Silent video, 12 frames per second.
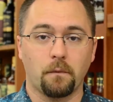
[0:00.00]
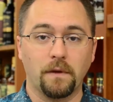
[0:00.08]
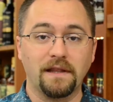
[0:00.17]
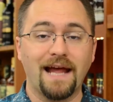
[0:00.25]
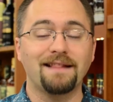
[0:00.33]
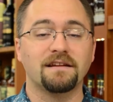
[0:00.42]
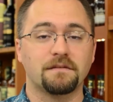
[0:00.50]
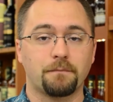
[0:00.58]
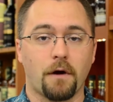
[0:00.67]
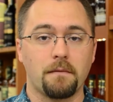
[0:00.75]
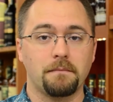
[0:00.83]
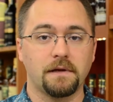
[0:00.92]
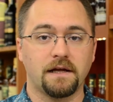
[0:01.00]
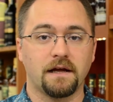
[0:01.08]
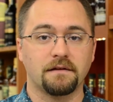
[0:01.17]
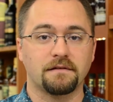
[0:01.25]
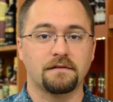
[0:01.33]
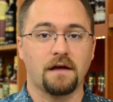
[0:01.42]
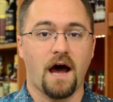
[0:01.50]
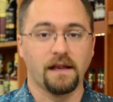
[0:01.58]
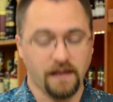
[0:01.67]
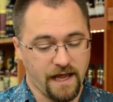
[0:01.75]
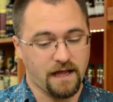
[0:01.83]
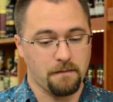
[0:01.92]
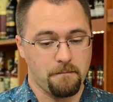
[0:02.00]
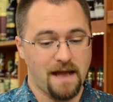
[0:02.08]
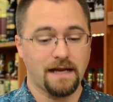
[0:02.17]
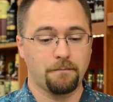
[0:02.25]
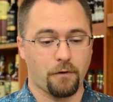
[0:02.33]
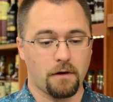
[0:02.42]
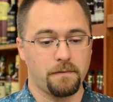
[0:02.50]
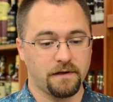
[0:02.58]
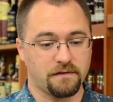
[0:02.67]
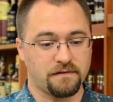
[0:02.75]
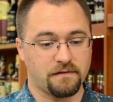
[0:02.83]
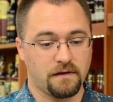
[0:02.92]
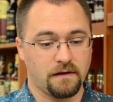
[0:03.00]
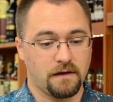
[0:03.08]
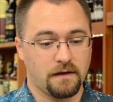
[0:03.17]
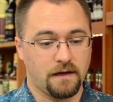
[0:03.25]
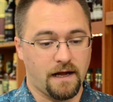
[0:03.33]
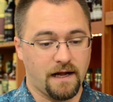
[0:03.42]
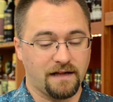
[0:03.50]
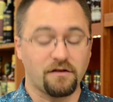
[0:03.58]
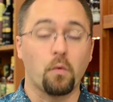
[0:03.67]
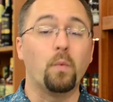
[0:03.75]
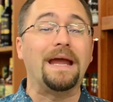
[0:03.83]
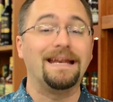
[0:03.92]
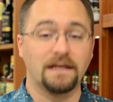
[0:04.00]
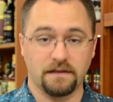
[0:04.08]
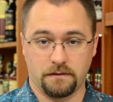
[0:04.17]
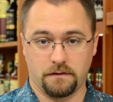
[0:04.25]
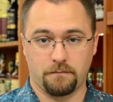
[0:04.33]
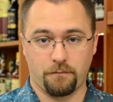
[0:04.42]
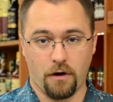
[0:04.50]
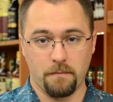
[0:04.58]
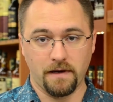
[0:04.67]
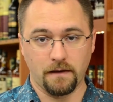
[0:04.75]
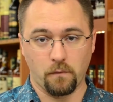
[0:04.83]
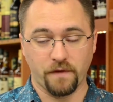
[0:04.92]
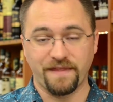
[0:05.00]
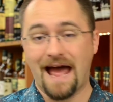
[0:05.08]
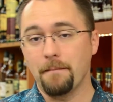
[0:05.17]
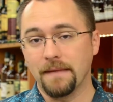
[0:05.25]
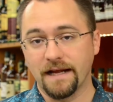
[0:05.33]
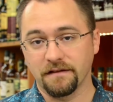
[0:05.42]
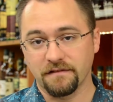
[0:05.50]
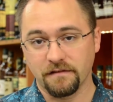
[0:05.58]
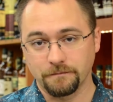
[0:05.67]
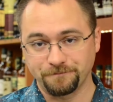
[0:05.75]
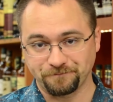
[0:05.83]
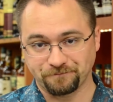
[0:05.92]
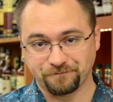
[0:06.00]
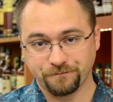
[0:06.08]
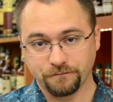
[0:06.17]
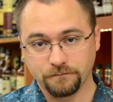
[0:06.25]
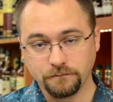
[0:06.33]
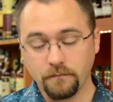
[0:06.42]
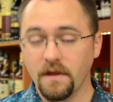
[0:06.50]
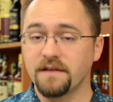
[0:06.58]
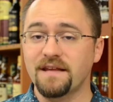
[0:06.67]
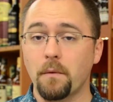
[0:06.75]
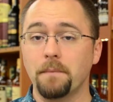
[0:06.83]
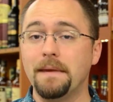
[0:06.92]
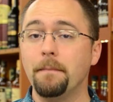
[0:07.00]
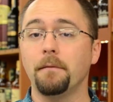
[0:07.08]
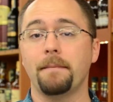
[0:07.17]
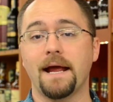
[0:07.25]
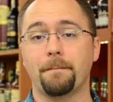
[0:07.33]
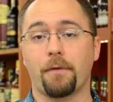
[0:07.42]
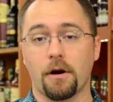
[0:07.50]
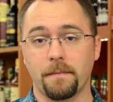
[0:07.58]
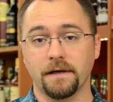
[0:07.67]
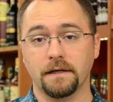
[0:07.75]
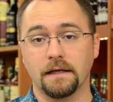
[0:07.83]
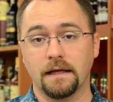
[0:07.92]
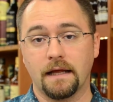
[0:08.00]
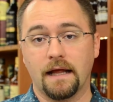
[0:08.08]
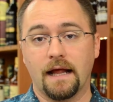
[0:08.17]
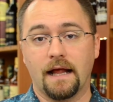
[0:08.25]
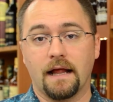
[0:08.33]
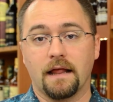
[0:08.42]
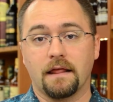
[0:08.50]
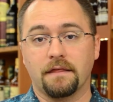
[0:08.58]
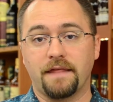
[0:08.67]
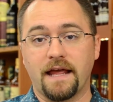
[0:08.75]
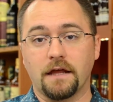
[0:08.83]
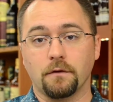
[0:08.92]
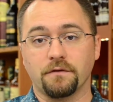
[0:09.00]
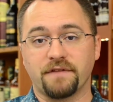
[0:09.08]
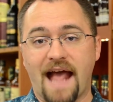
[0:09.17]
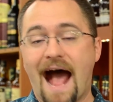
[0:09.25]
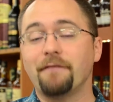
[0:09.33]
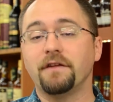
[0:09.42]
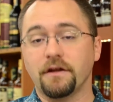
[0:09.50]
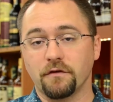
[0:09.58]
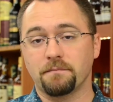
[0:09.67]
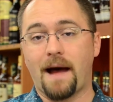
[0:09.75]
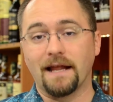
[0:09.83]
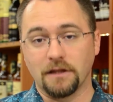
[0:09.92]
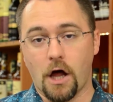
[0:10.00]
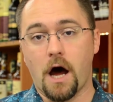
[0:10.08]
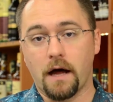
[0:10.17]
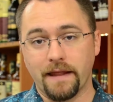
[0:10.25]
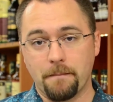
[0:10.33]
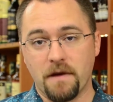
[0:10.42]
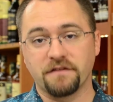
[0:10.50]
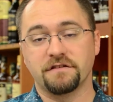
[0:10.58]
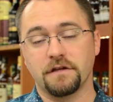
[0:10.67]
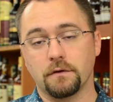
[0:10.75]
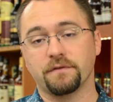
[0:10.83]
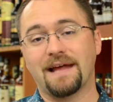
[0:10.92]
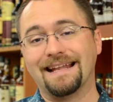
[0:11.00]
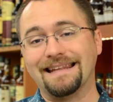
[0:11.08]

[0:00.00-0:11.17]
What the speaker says: We like this bourbon because, unlike many bourbons, it's a wheated bourbon. What that means is that when people make bourbon, they have to use by law, they must use at